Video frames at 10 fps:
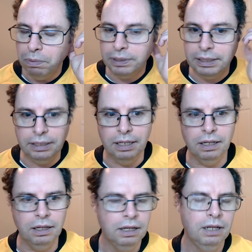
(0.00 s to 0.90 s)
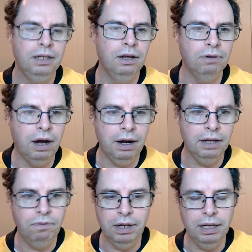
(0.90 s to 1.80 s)
But still, you know,
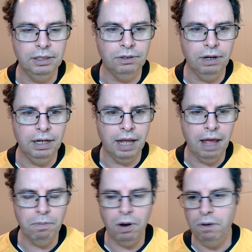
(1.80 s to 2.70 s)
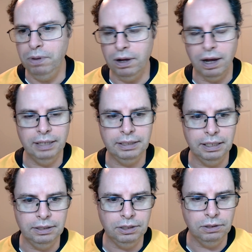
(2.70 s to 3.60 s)
I really enjoyed the game. I hope you guys
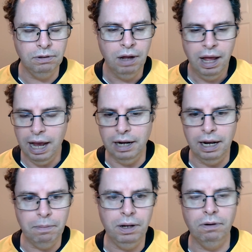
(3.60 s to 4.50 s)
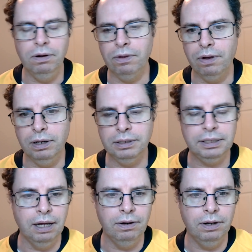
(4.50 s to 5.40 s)
did too, and let me know your
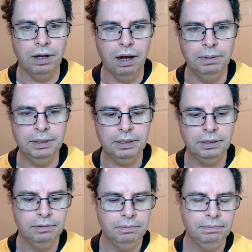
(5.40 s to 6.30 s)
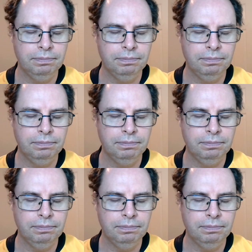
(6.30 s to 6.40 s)
thoughts down in the comments.